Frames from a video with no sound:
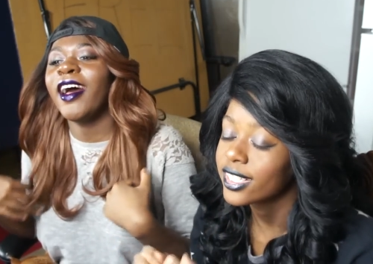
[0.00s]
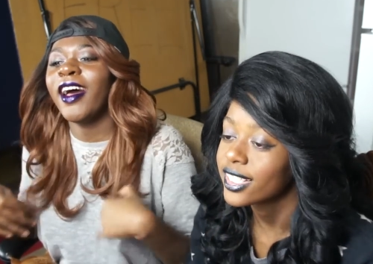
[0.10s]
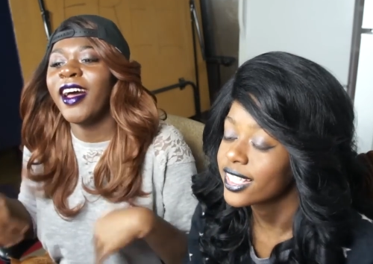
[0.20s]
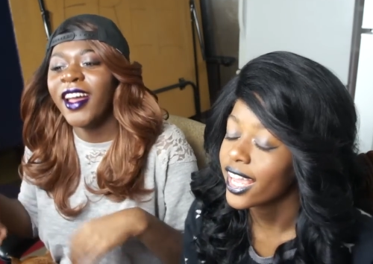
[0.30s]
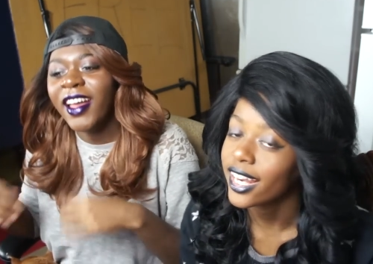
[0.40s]

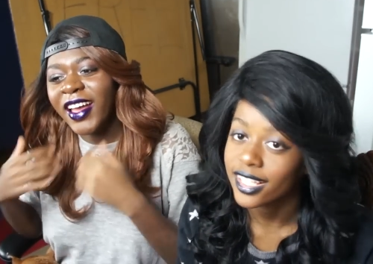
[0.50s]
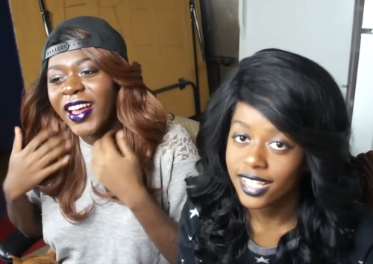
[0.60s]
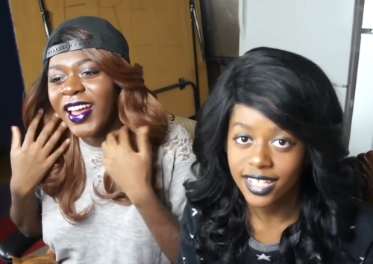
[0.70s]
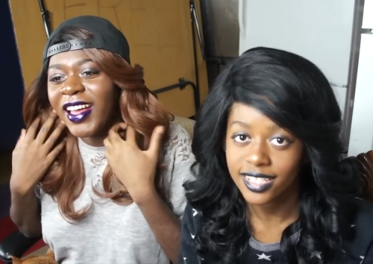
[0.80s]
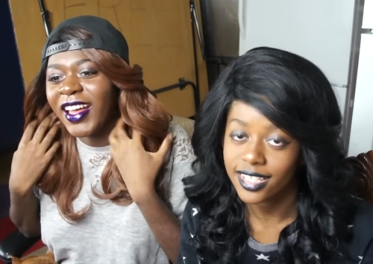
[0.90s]
Speaker 1: stand the
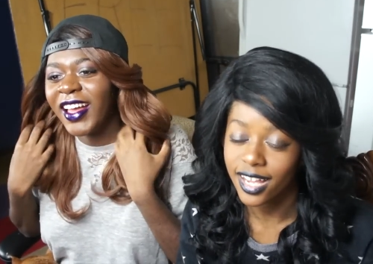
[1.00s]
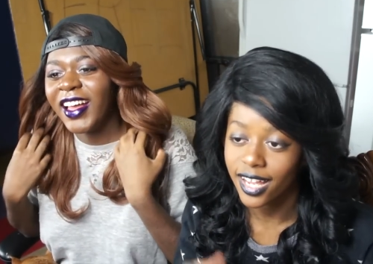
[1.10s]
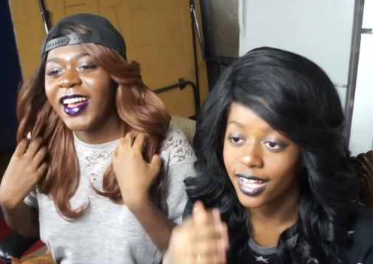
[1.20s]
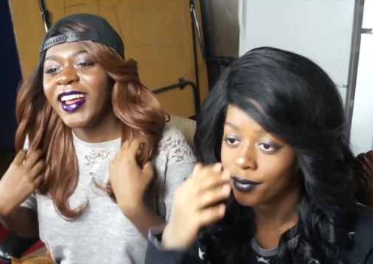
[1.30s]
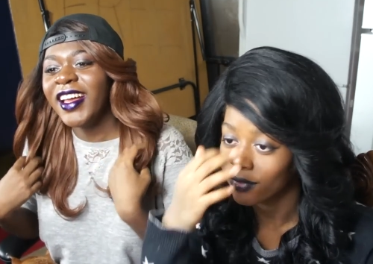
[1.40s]
test of
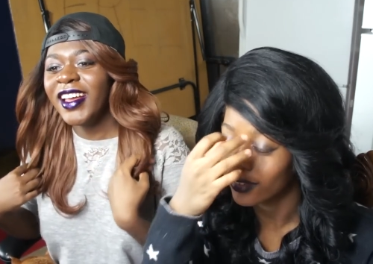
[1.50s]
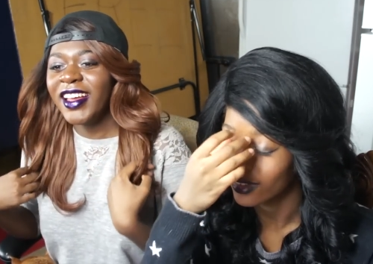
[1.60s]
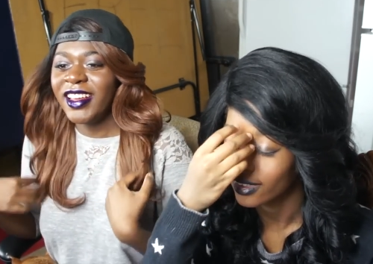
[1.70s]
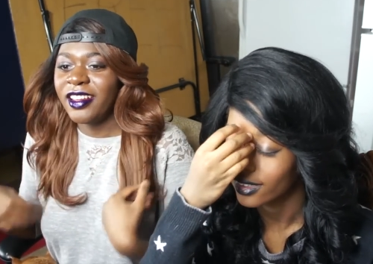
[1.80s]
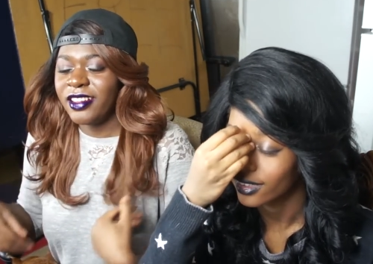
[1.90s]
time.
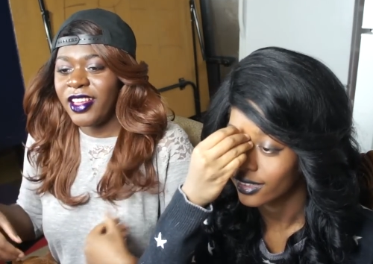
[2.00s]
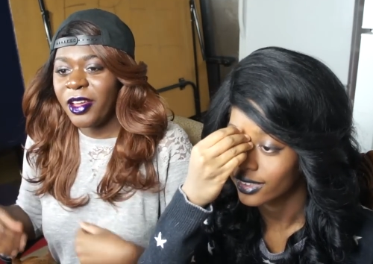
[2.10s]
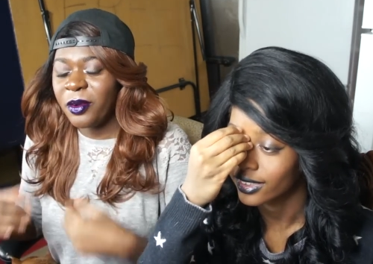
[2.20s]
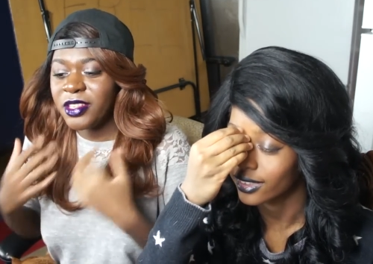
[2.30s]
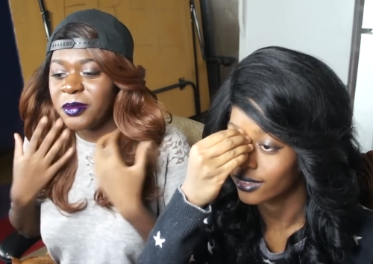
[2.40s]

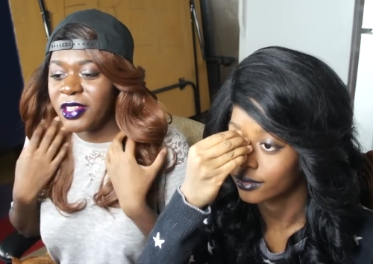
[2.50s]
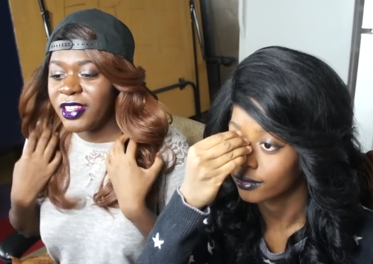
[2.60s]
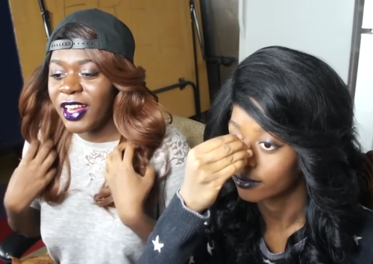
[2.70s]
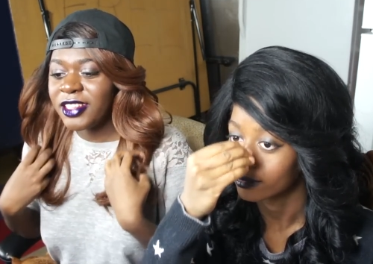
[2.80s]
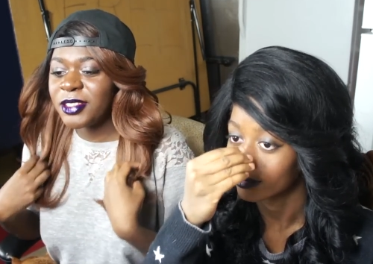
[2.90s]
They always so.
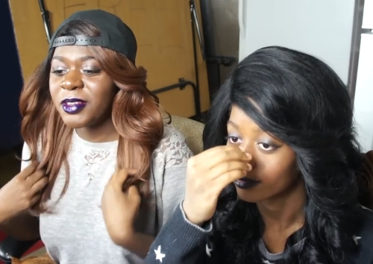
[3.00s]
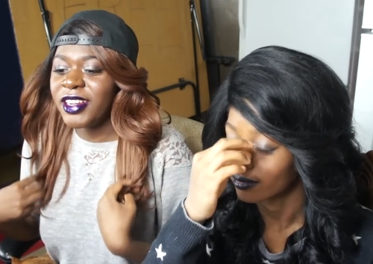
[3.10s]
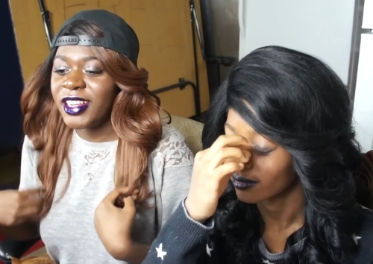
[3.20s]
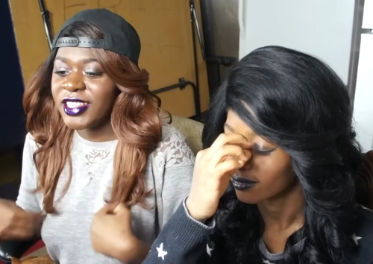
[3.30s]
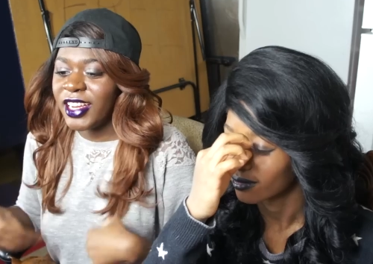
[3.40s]
be. I just
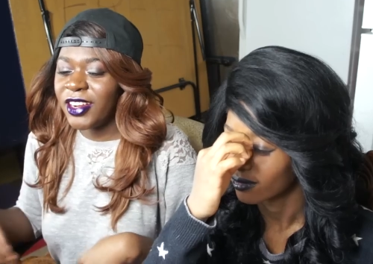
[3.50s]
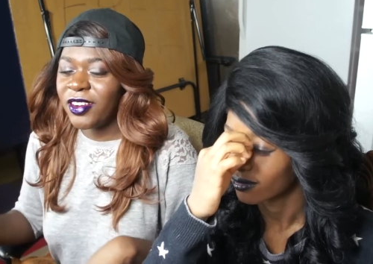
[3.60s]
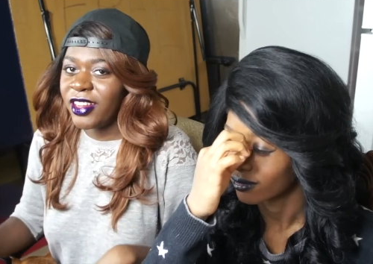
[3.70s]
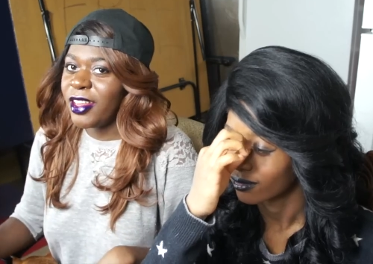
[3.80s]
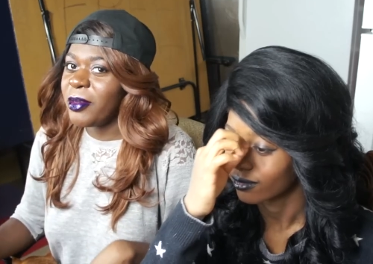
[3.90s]
want to let y'all
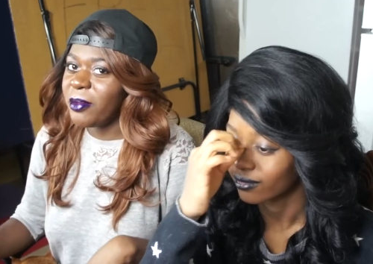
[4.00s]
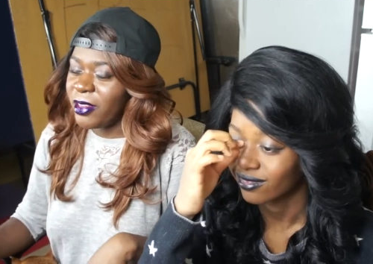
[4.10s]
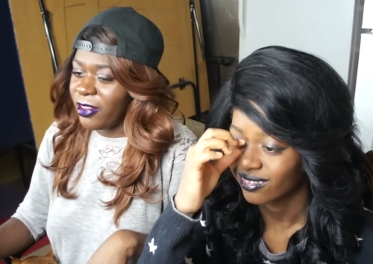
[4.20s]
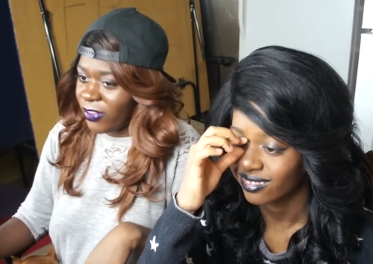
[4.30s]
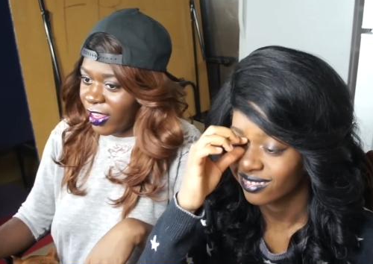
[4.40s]
know that they be
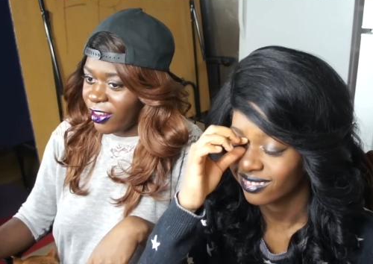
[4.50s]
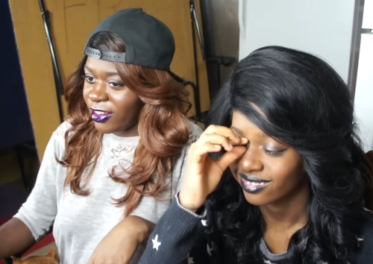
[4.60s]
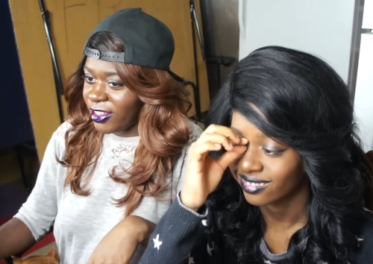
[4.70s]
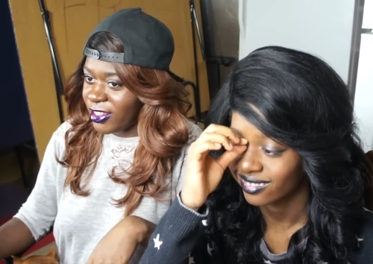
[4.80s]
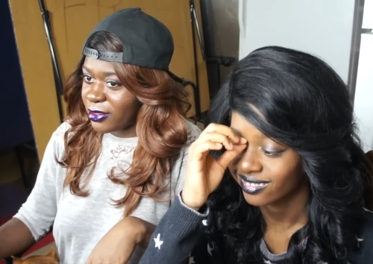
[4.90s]
being fake
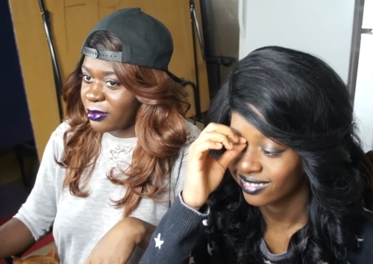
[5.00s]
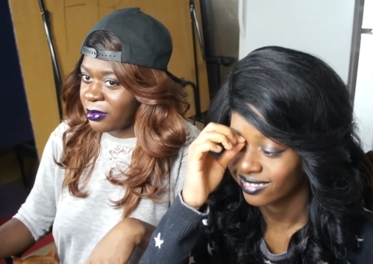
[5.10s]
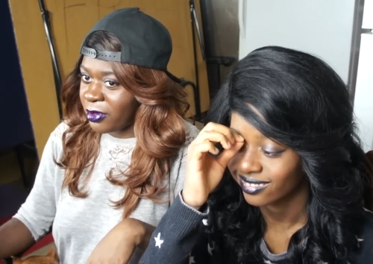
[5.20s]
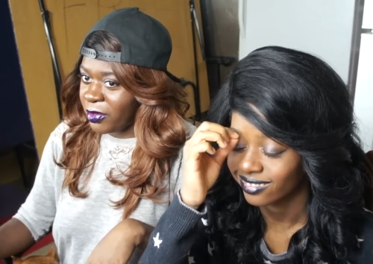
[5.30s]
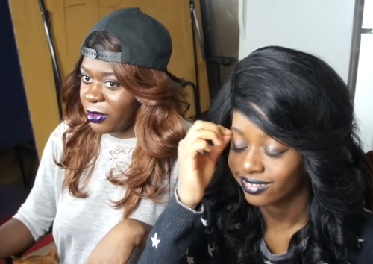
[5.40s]
on these
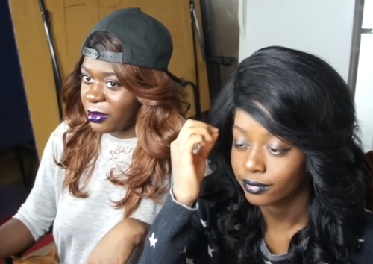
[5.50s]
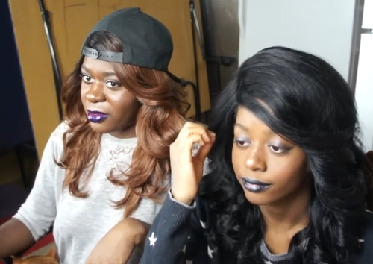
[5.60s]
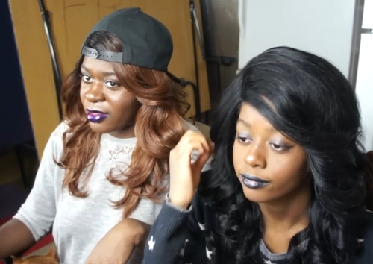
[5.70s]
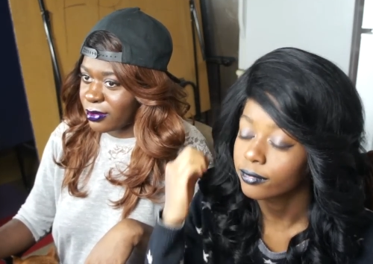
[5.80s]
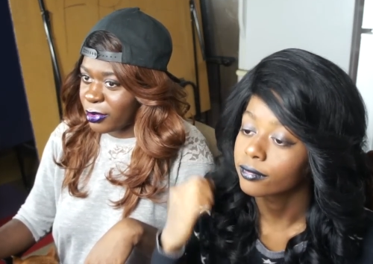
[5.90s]

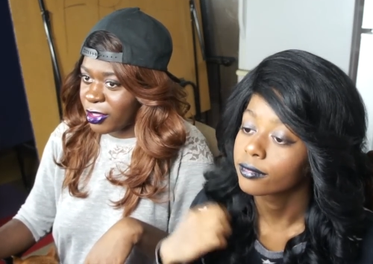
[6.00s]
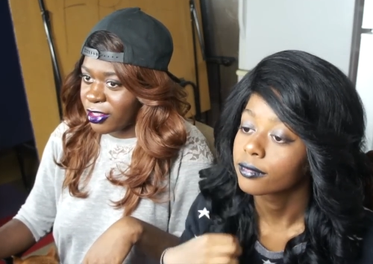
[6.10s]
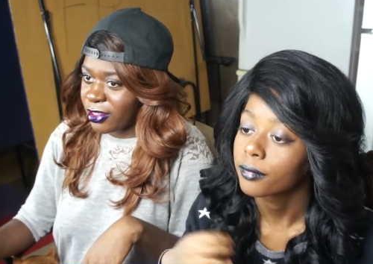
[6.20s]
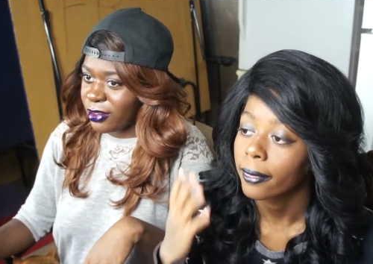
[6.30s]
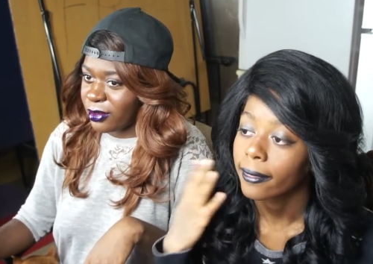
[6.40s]
reviews,
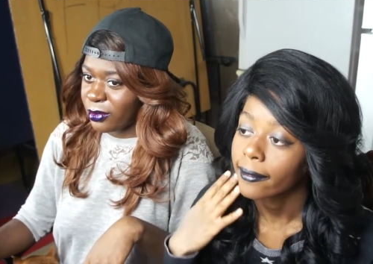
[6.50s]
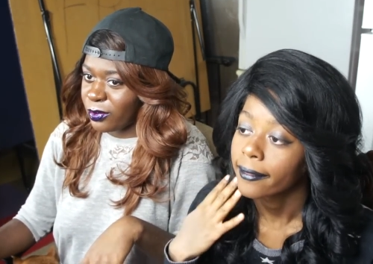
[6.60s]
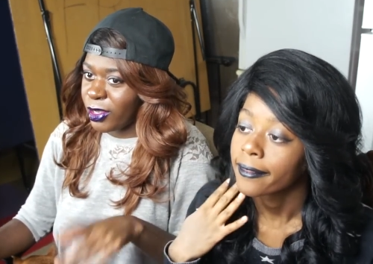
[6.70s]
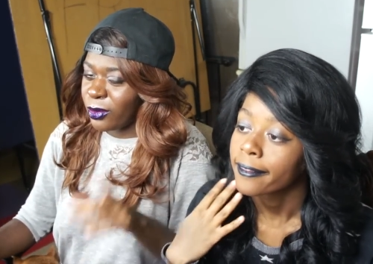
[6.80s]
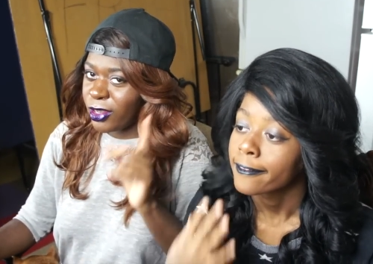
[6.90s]
but
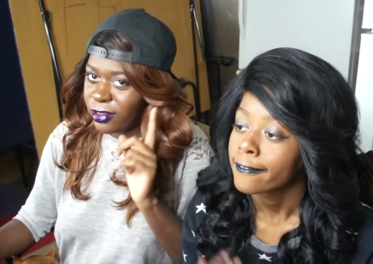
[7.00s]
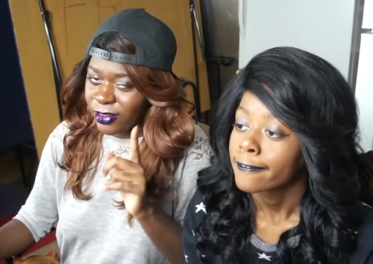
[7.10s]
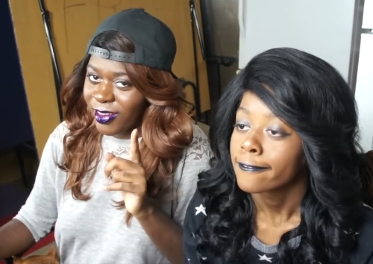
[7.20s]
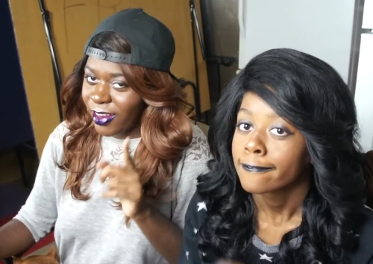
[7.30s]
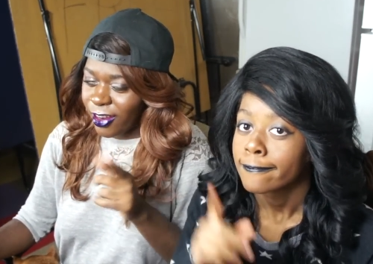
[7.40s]
we gonna give
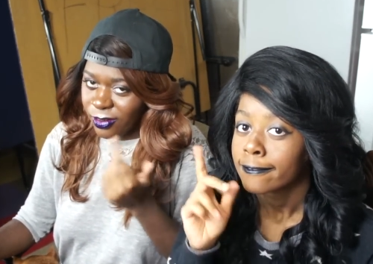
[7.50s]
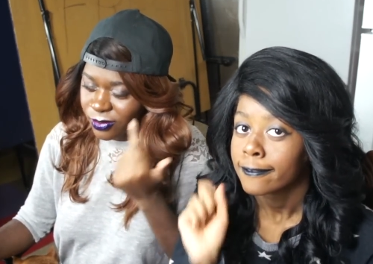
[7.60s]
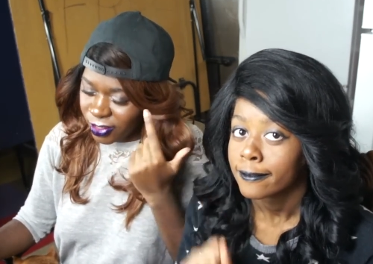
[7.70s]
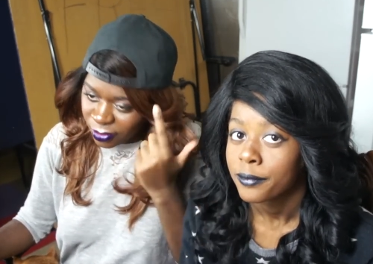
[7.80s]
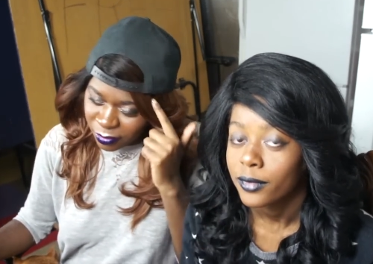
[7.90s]
you our
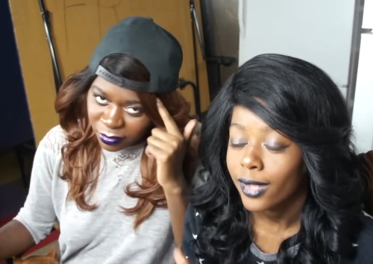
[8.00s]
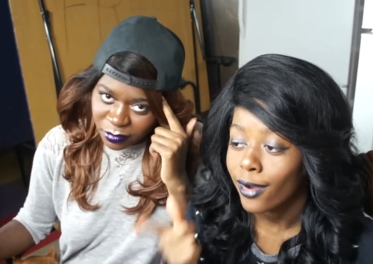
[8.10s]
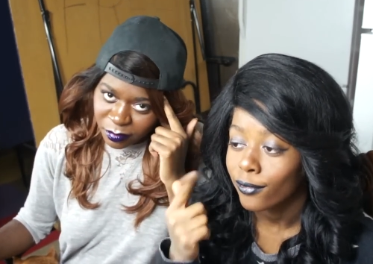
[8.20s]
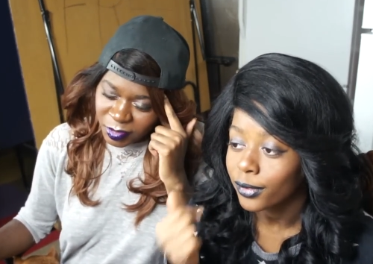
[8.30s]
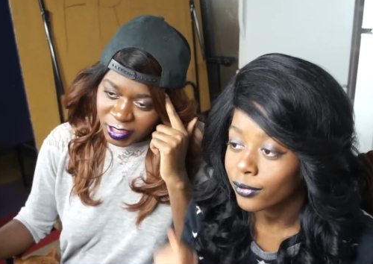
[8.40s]
real,
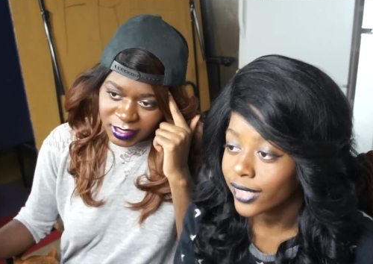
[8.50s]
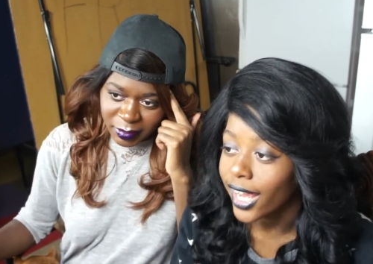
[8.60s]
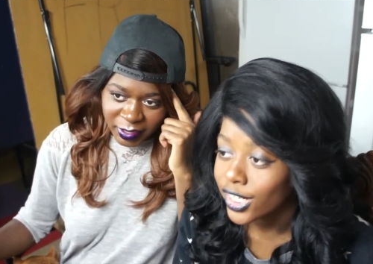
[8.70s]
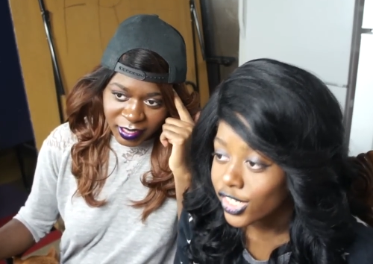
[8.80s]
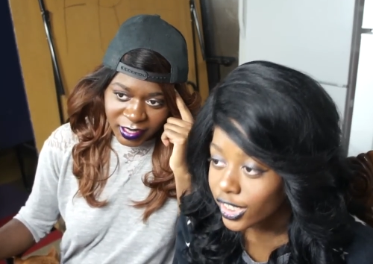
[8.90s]
our real
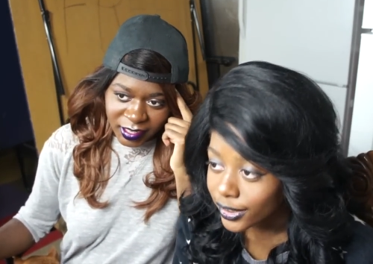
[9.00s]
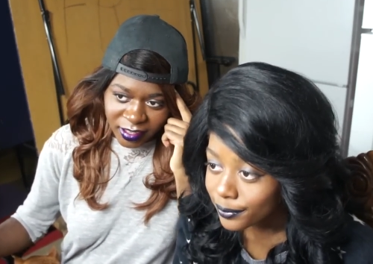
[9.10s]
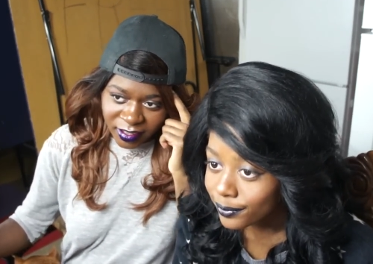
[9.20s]
reaction. of mind